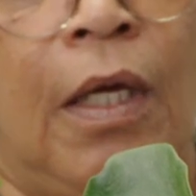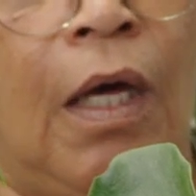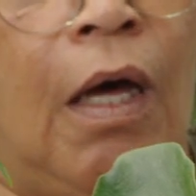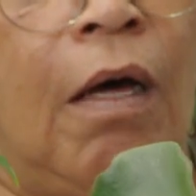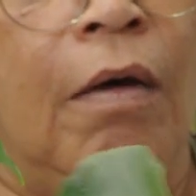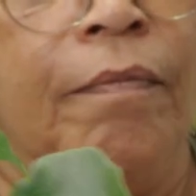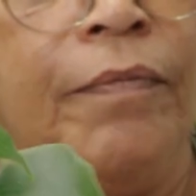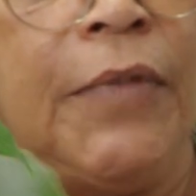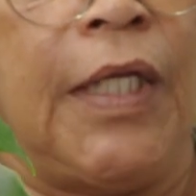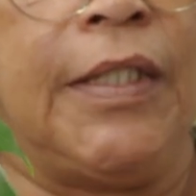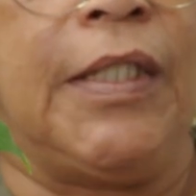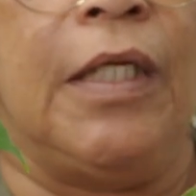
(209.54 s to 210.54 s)

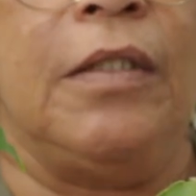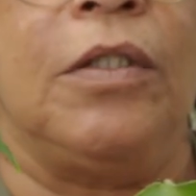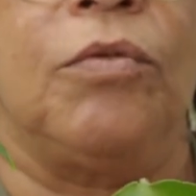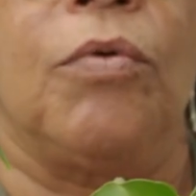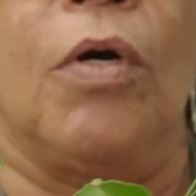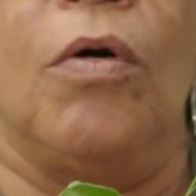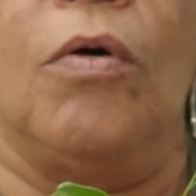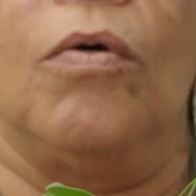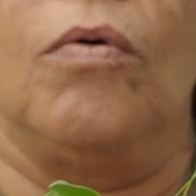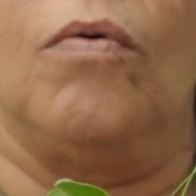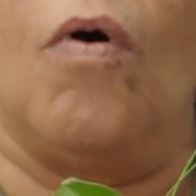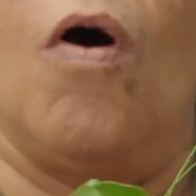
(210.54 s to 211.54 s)
They tend to
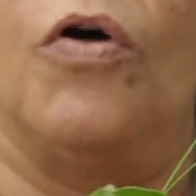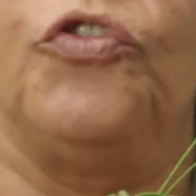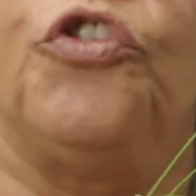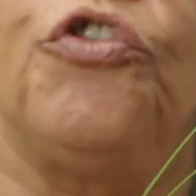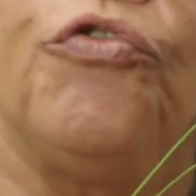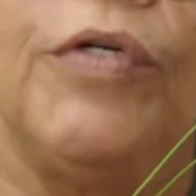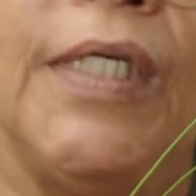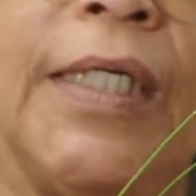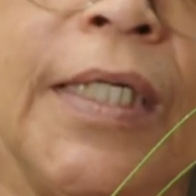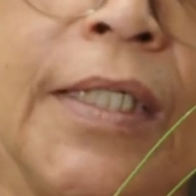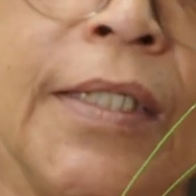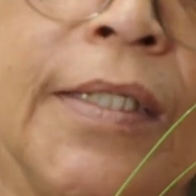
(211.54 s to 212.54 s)
grow on
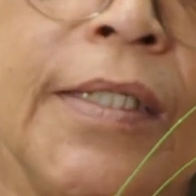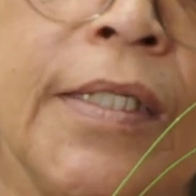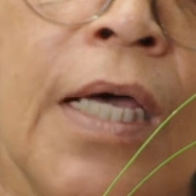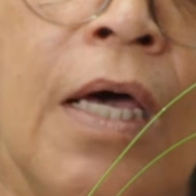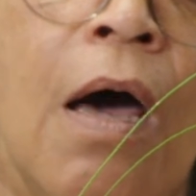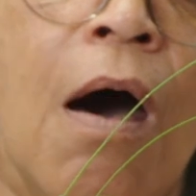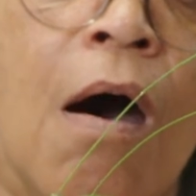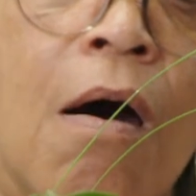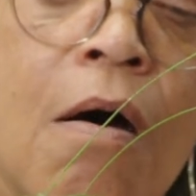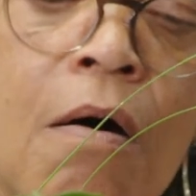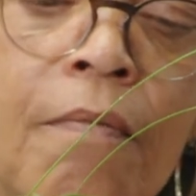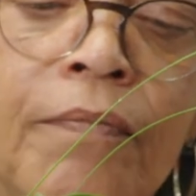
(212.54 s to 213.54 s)
trees.
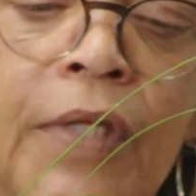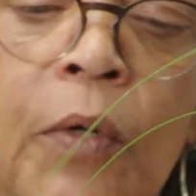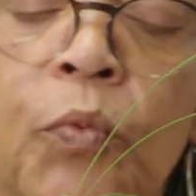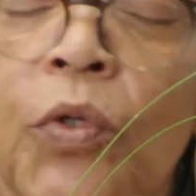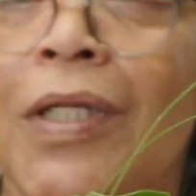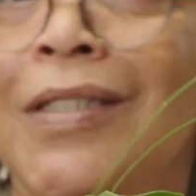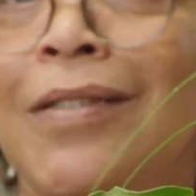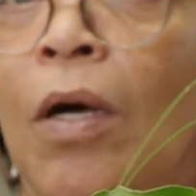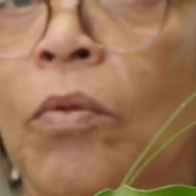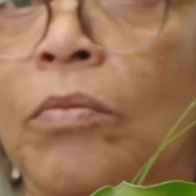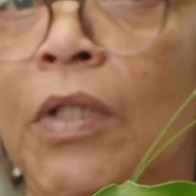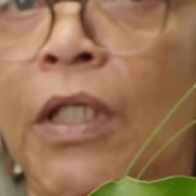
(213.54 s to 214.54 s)
They really
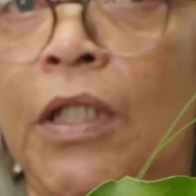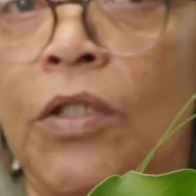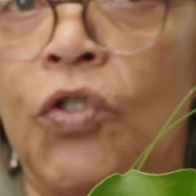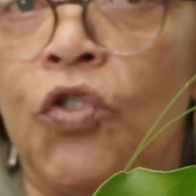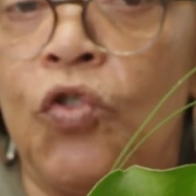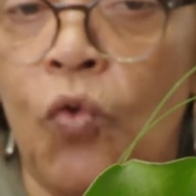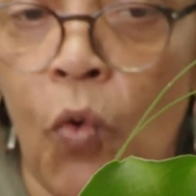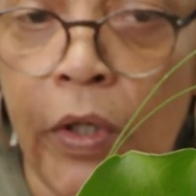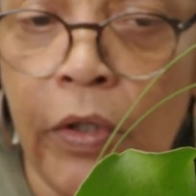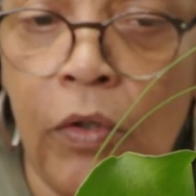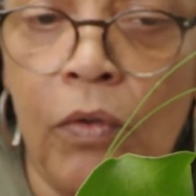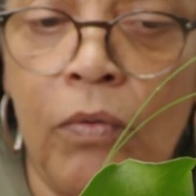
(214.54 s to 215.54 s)
don't need
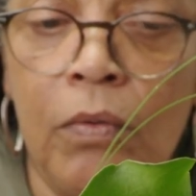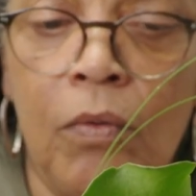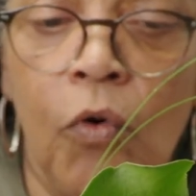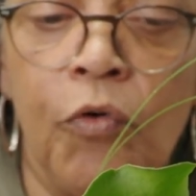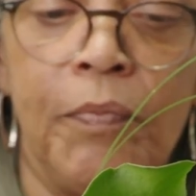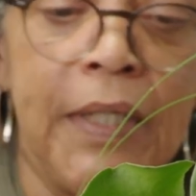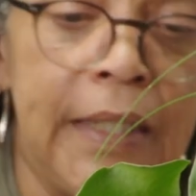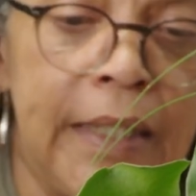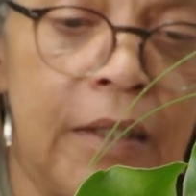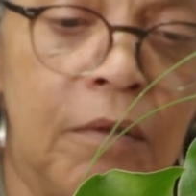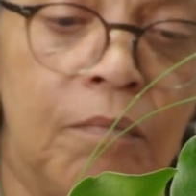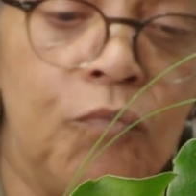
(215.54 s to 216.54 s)
soil or
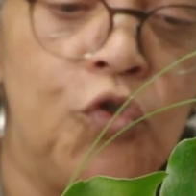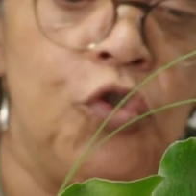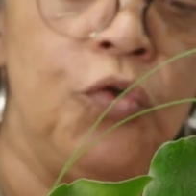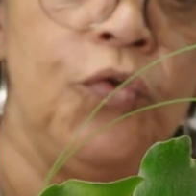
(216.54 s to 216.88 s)
medium to